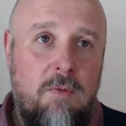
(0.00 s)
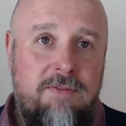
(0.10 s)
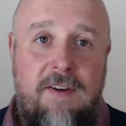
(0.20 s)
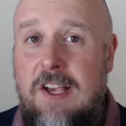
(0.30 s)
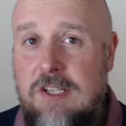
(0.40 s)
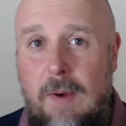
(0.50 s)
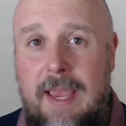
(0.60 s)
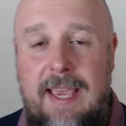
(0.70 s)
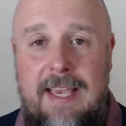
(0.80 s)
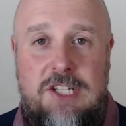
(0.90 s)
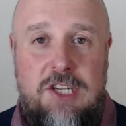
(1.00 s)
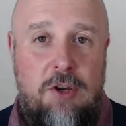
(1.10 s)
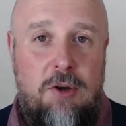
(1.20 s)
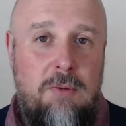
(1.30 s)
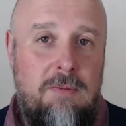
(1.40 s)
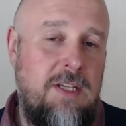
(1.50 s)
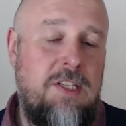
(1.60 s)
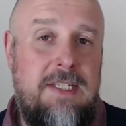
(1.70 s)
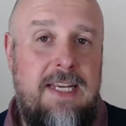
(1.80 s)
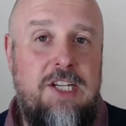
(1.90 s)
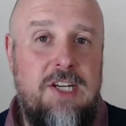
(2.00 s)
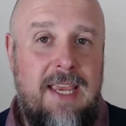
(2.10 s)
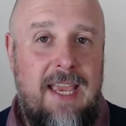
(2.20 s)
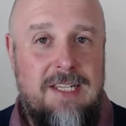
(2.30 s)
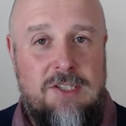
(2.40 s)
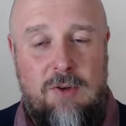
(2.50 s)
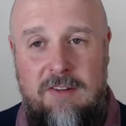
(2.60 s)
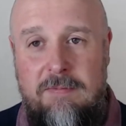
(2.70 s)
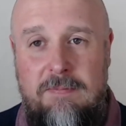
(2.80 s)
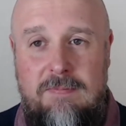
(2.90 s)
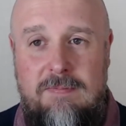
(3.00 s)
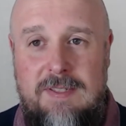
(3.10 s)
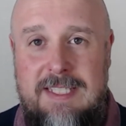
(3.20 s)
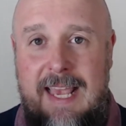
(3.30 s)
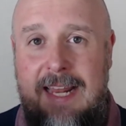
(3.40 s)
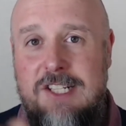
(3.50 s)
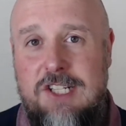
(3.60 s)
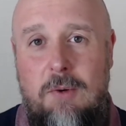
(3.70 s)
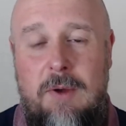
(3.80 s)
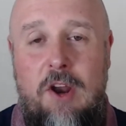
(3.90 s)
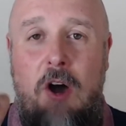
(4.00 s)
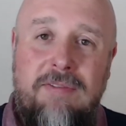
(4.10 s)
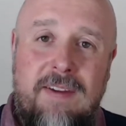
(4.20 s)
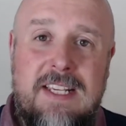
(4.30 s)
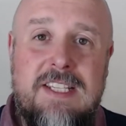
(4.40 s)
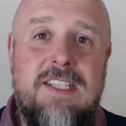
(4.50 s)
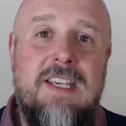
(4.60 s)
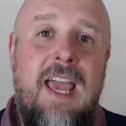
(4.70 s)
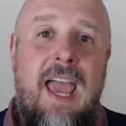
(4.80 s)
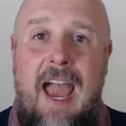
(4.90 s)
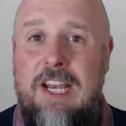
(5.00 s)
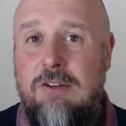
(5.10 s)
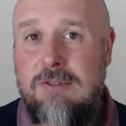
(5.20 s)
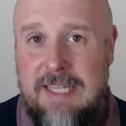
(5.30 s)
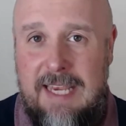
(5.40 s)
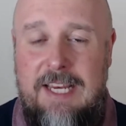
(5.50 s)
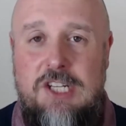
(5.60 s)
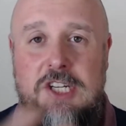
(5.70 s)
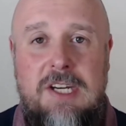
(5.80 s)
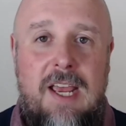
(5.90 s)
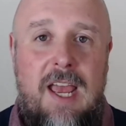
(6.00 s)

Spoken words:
First way is you as the teacher get sort of sent to an office and you'll teach.